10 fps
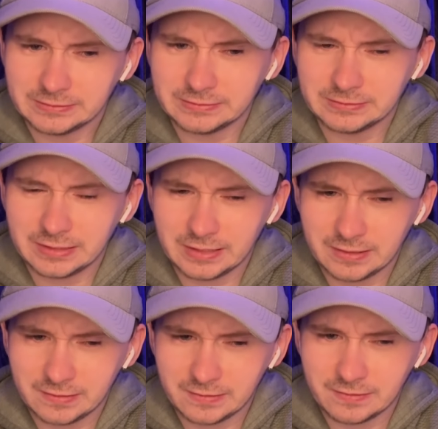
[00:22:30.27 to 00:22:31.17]
Yeah.
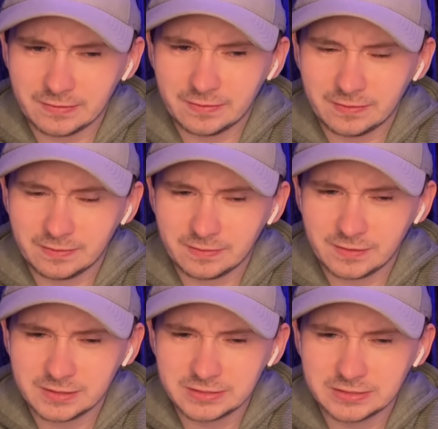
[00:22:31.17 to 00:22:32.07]

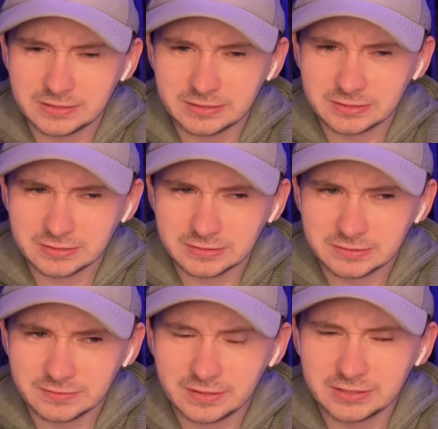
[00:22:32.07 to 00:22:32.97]
This
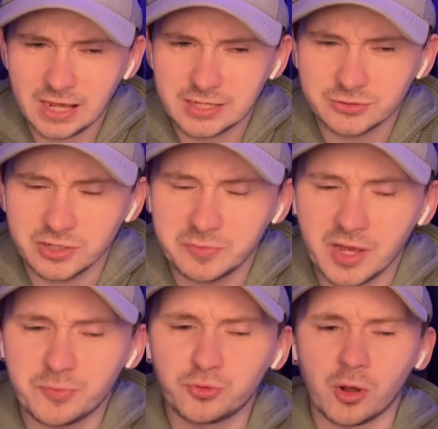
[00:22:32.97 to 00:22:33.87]
guy's going to be a
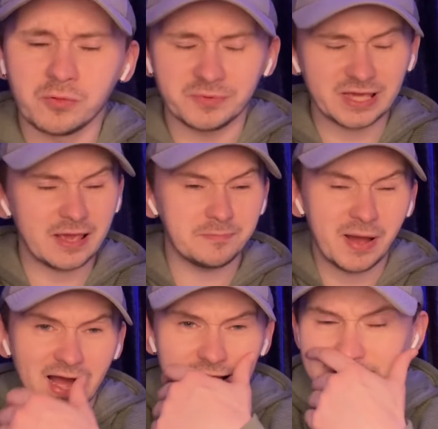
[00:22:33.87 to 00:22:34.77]
problem to get
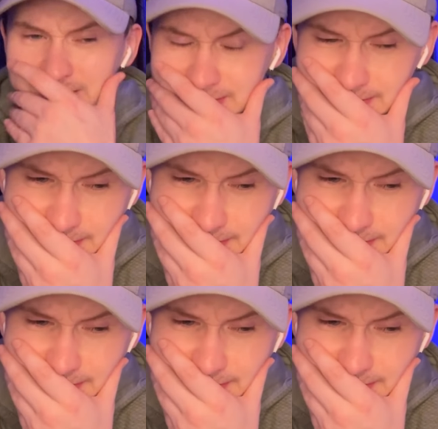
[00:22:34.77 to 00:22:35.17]
past.